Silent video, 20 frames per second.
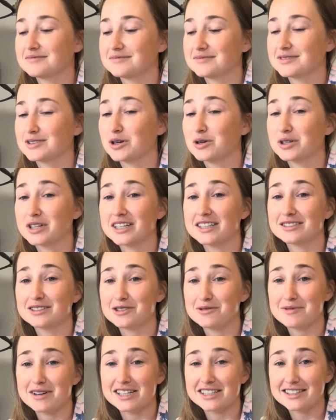talking
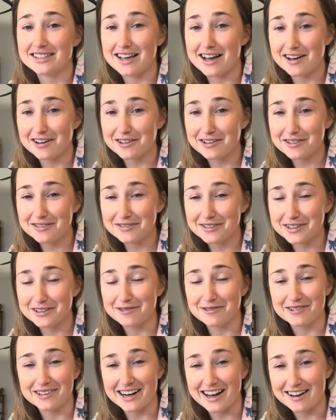to myself and
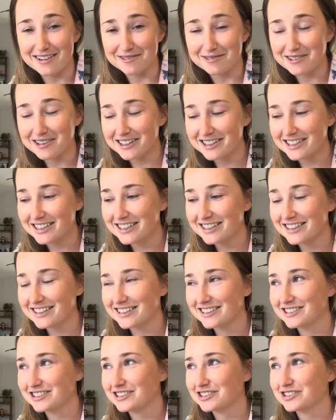what I wanted,
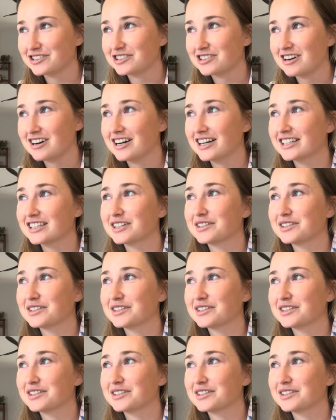and just trying